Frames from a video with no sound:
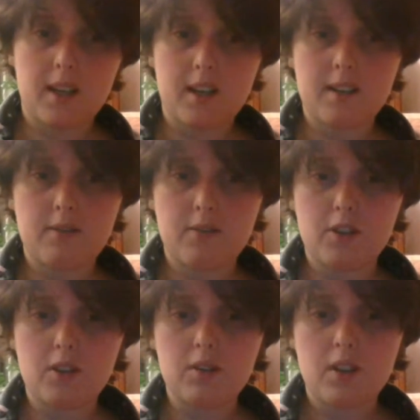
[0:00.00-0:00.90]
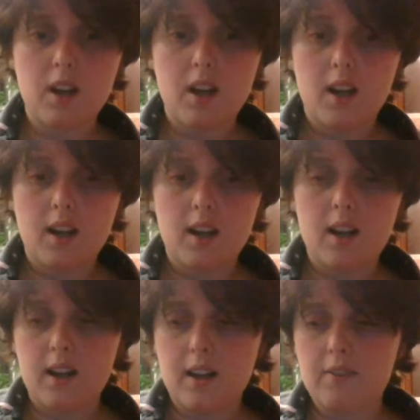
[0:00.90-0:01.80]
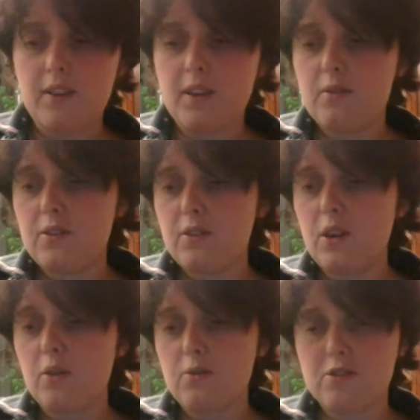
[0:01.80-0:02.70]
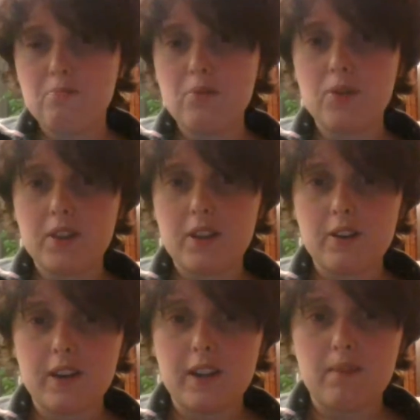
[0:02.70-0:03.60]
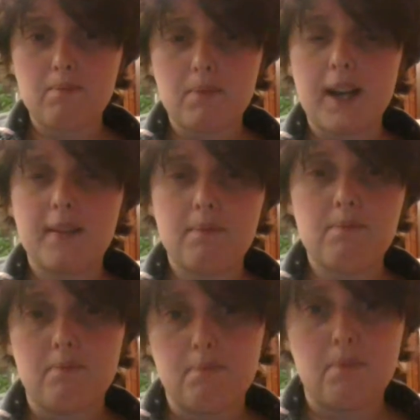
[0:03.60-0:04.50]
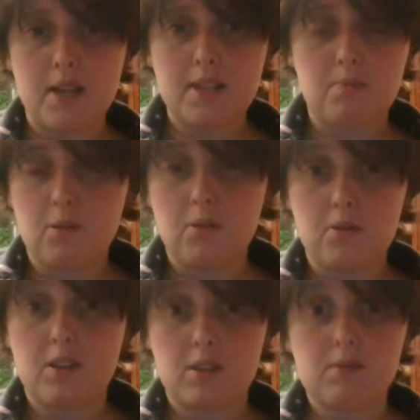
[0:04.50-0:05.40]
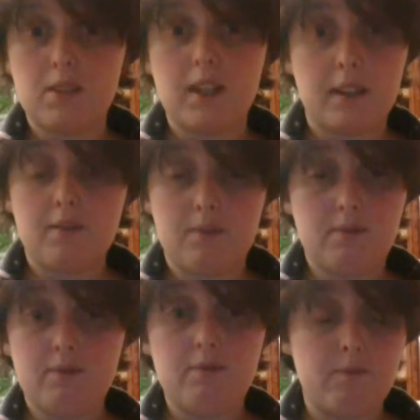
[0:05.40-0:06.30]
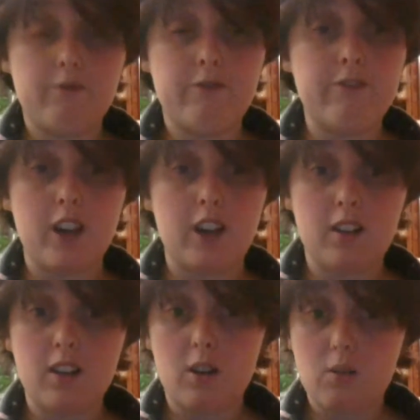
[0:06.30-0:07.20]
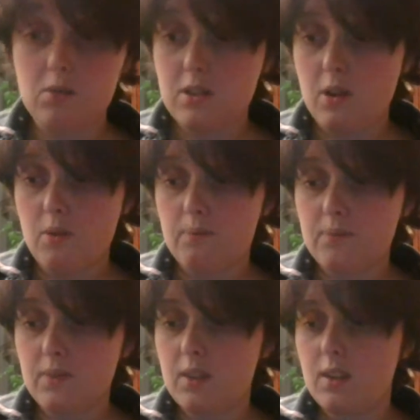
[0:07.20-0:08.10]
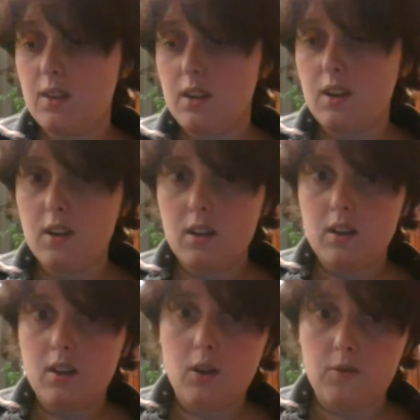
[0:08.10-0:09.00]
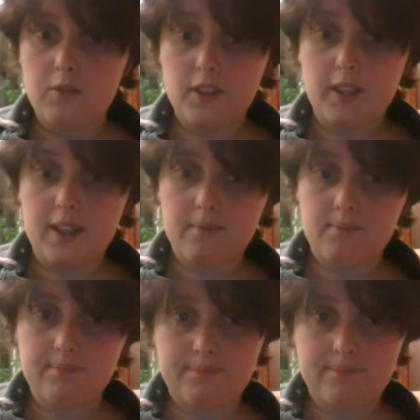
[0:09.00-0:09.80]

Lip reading: been kind of difficult. If any of you know of spoon theory, my spoons are like very low, so hopefully